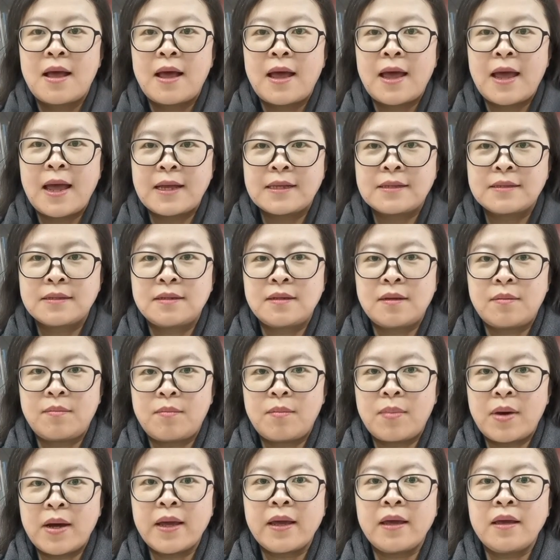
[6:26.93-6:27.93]
as the
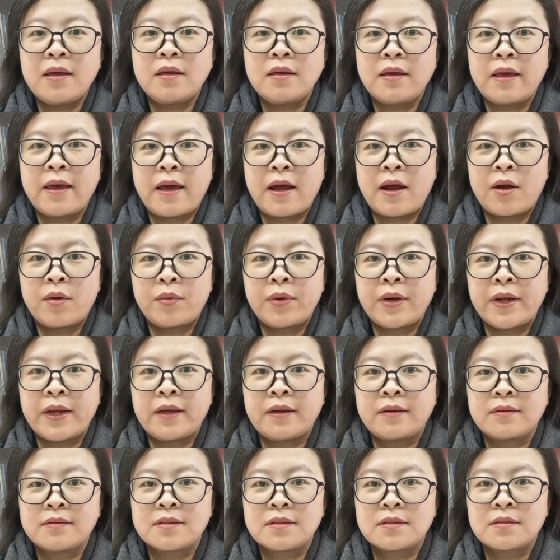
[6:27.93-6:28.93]
main
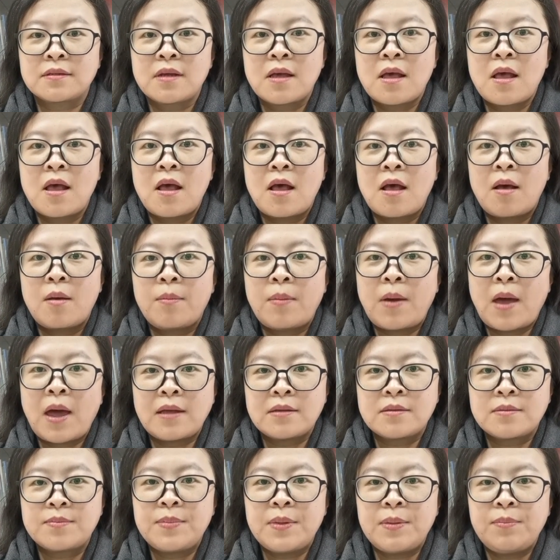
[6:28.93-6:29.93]
carriers
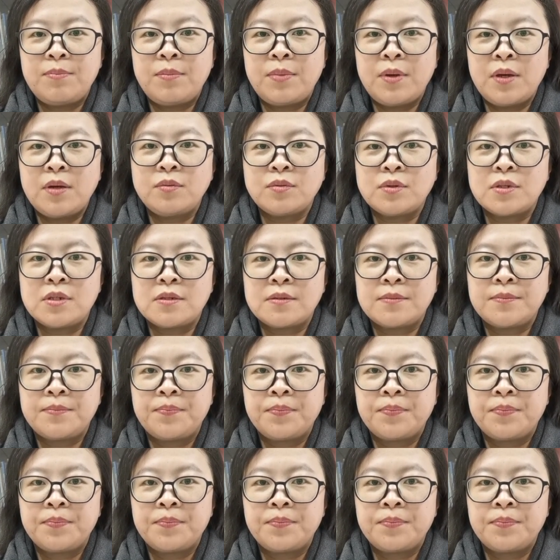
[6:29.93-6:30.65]
has been built.